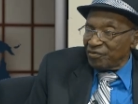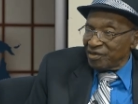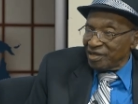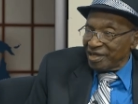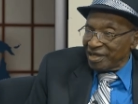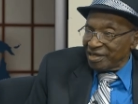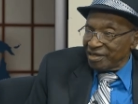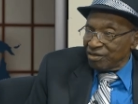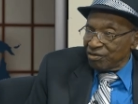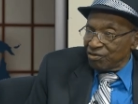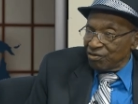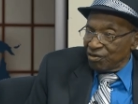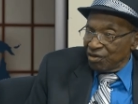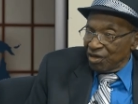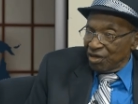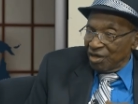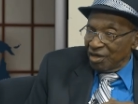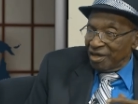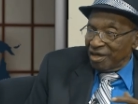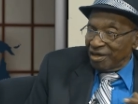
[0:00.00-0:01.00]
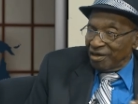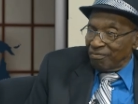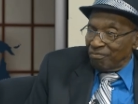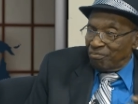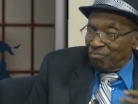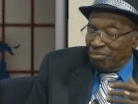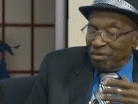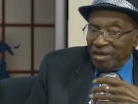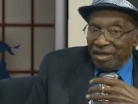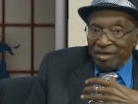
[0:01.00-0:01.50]
for
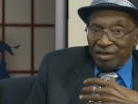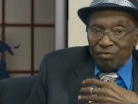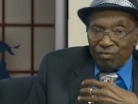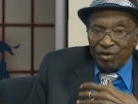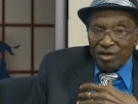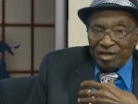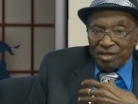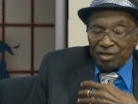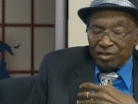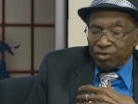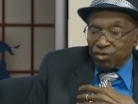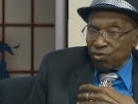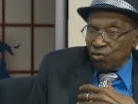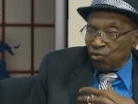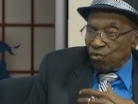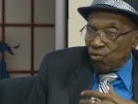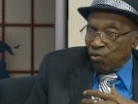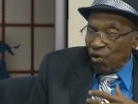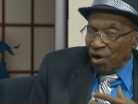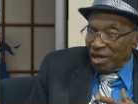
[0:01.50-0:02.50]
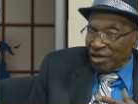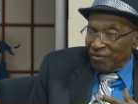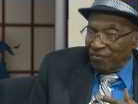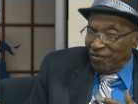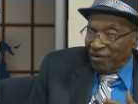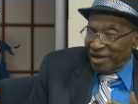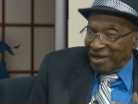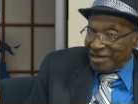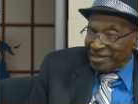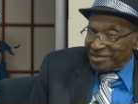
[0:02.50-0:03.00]
that? Being a witness, who
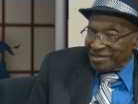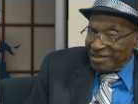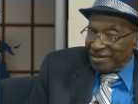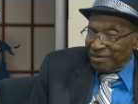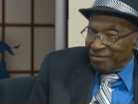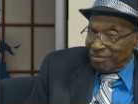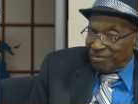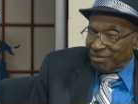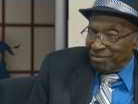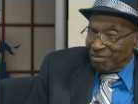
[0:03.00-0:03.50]
qualifies them?